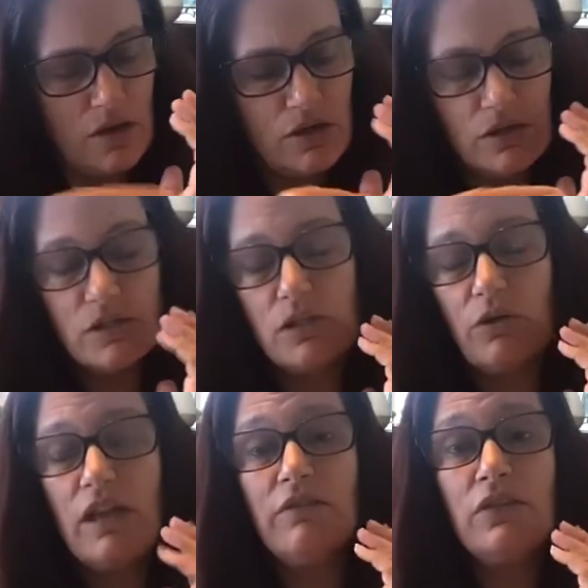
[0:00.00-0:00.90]
So
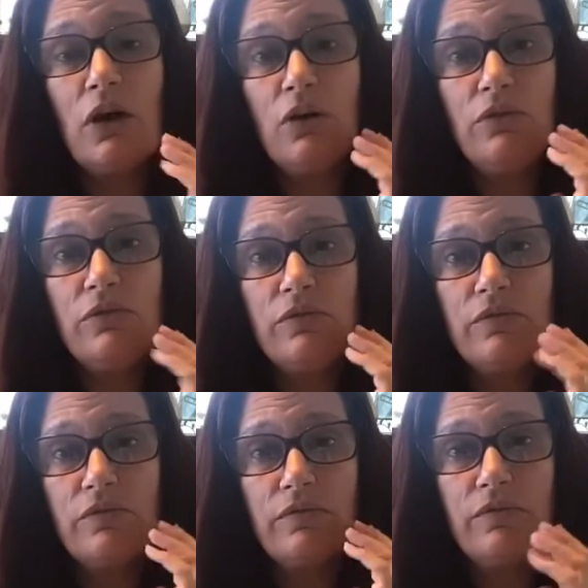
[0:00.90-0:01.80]
even though
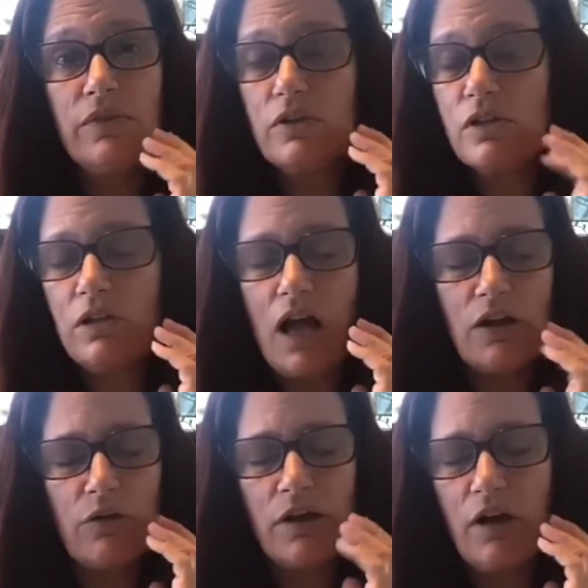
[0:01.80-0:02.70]
there's a lot
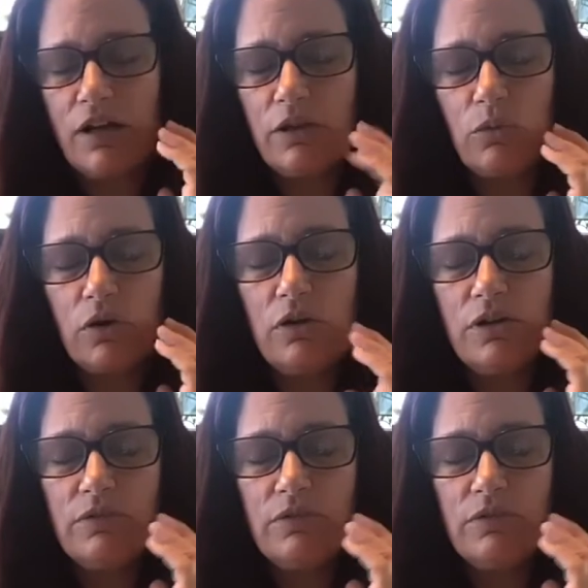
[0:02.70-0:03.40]
going on in the world,